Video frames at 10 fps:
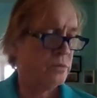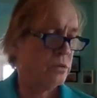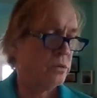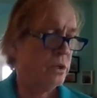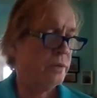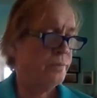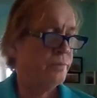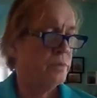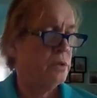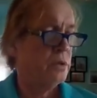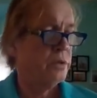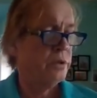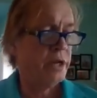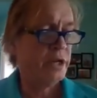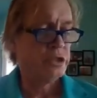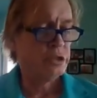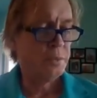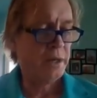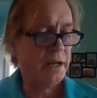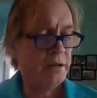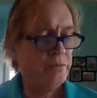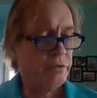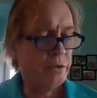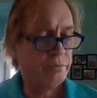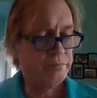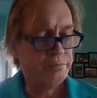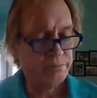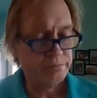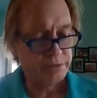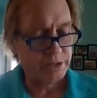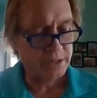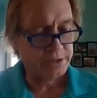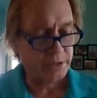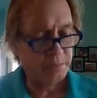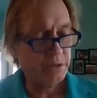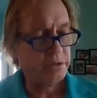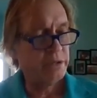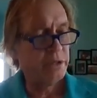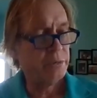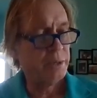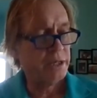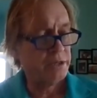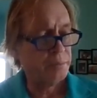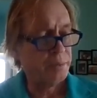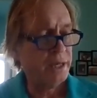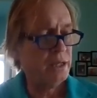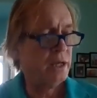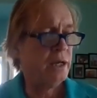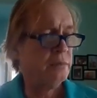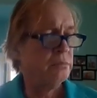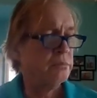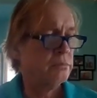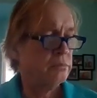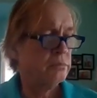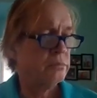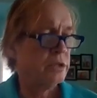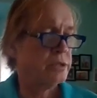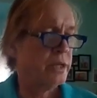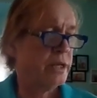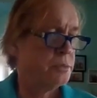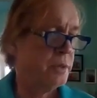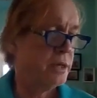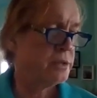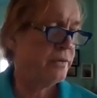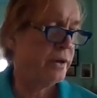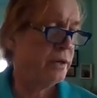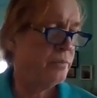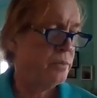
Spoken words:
Okay. They're not just paid for the size of the building, they're paid to the pay line because it has to be excavated.